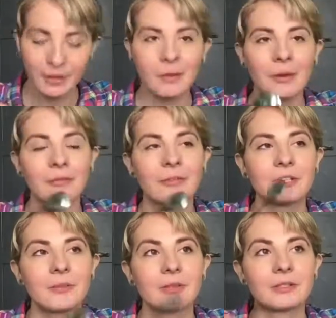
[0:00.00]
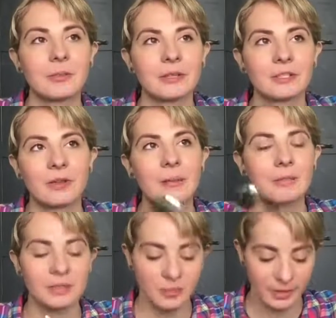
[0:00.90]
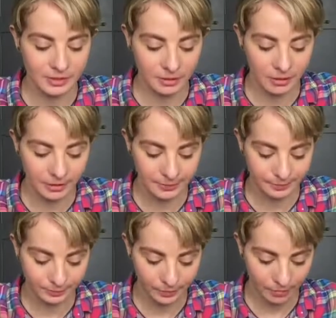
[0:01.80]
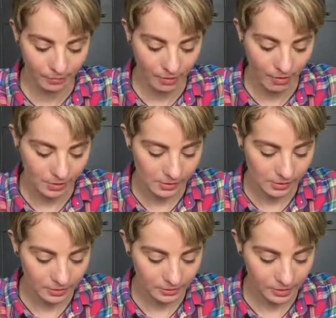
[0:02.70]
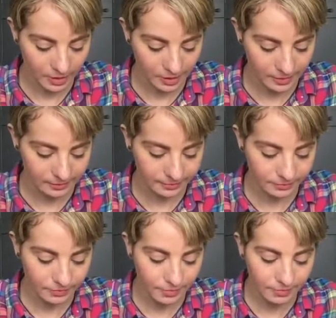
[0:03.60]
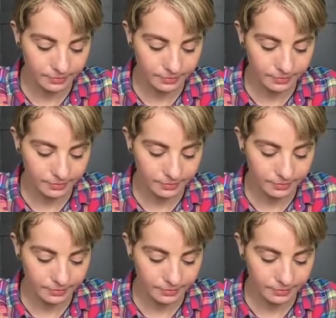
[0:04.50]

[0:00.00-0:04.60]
But anyway, to finish up this space, to wrap up the space talk, yeah, I'm